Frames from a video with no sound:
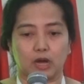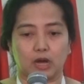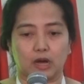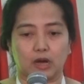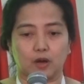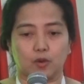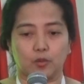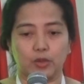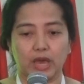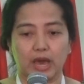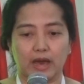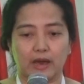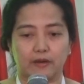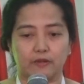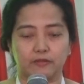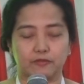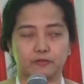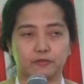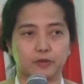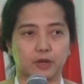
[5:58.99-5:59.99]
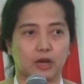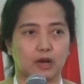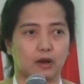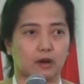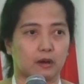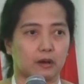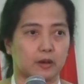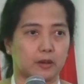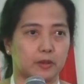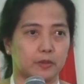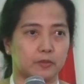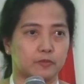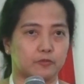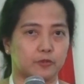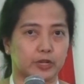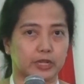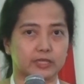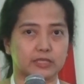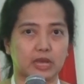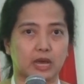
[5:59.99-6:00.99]
We have,
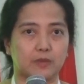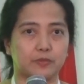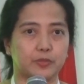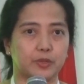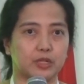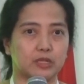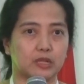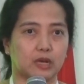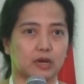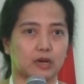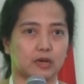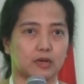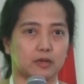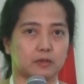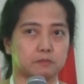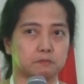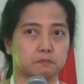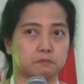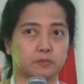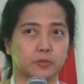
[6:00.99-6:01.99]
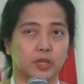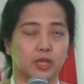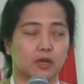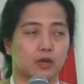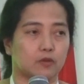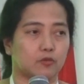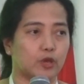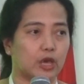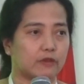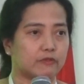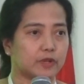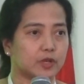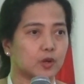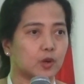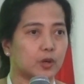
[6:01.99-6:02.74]
for example, we have